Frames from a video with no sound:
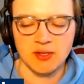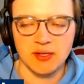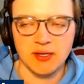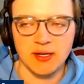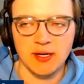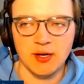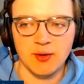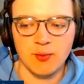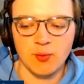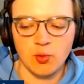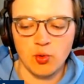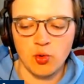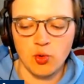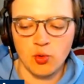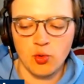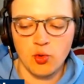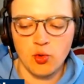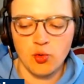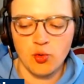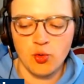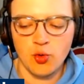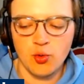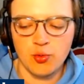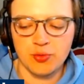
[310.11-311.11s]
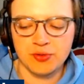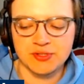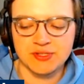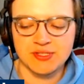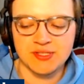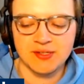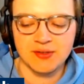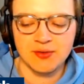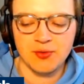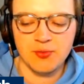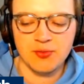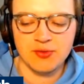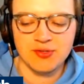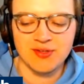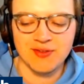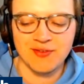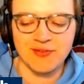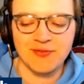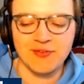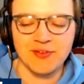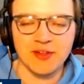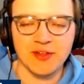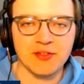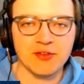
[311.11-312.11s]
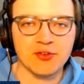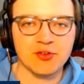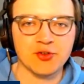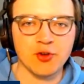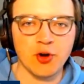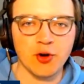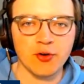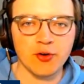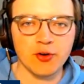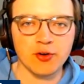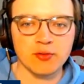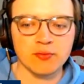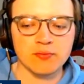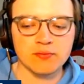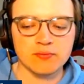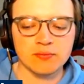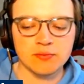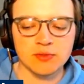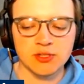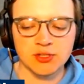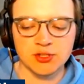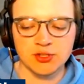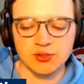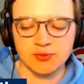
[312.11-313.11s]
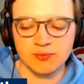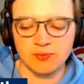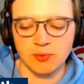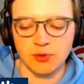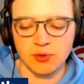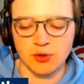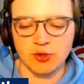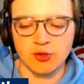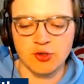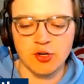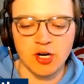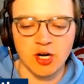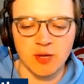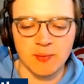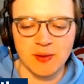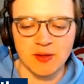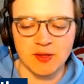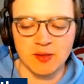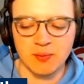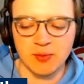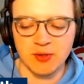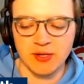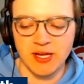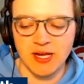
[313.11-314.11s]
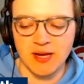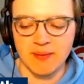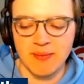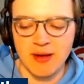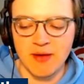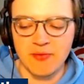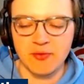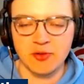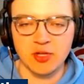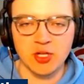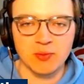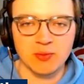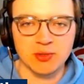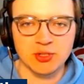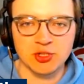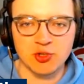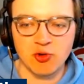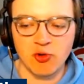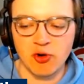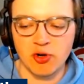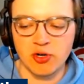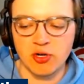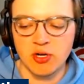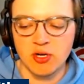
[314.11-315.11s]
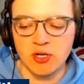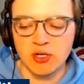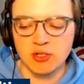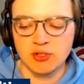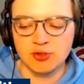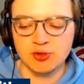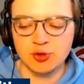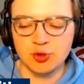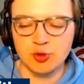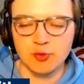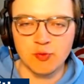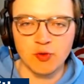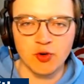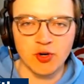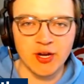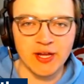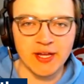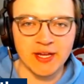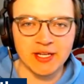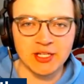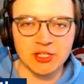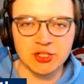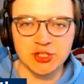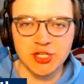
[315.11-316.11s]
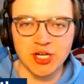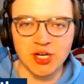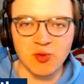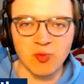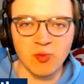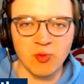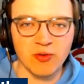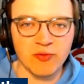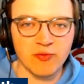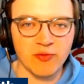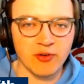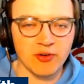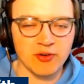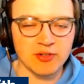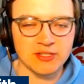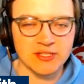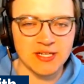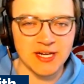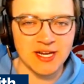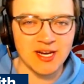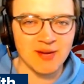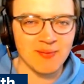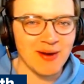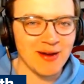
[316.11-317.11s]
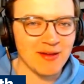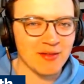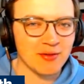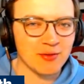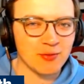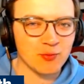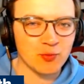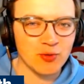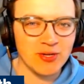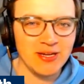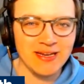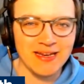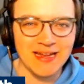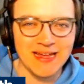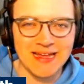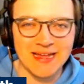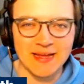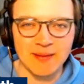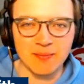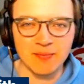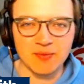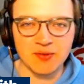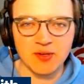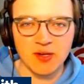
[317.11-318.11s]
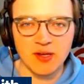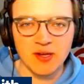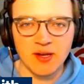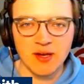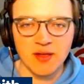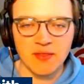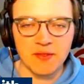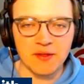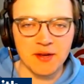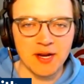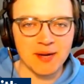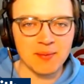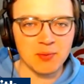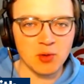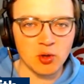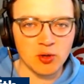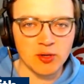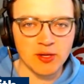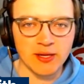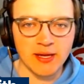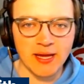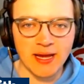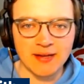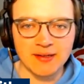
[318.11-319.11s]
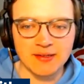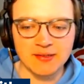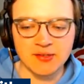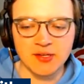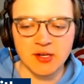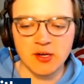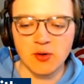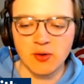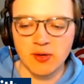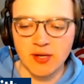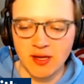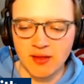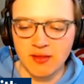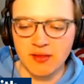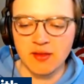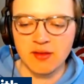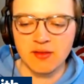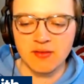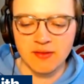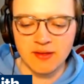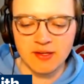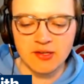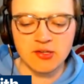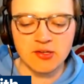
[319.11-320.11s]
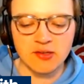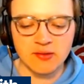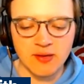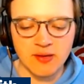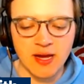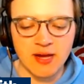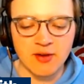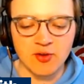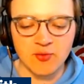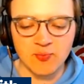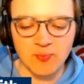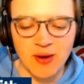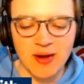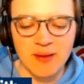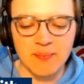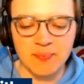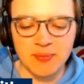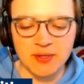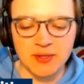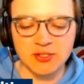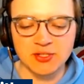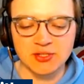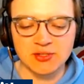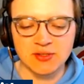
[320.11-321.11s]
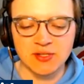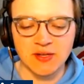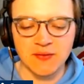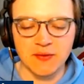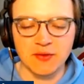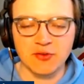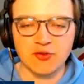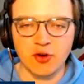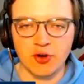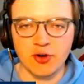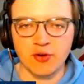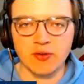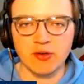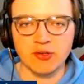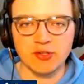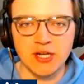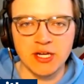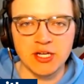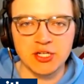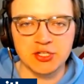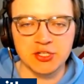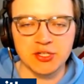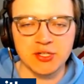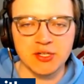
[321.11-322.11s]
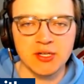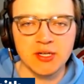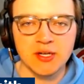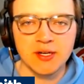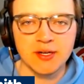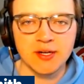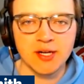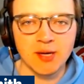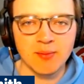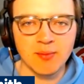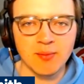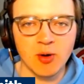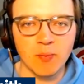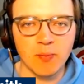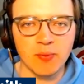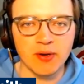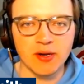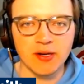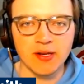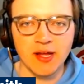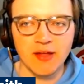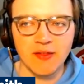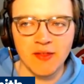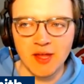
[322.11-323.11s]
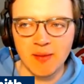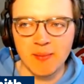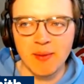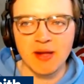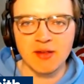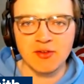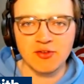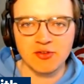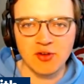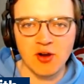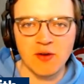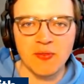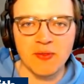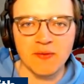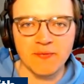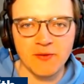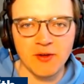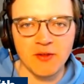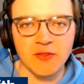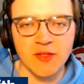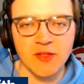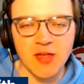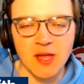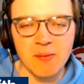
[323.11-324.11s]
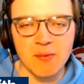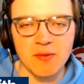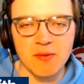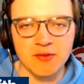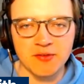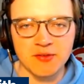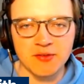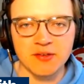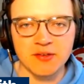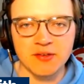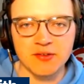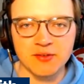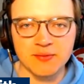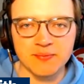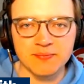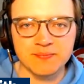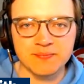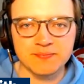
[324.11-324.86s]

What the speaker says: Who's the fifth starter? Because we're going to talk about them. But you got Matthew Liberatore, Drew Verhagen, Jake Woodford is kind of my three names that I'm looking at to say, okay, these guys might be in the starting rotation come opening day. They might start the fifth game of the season.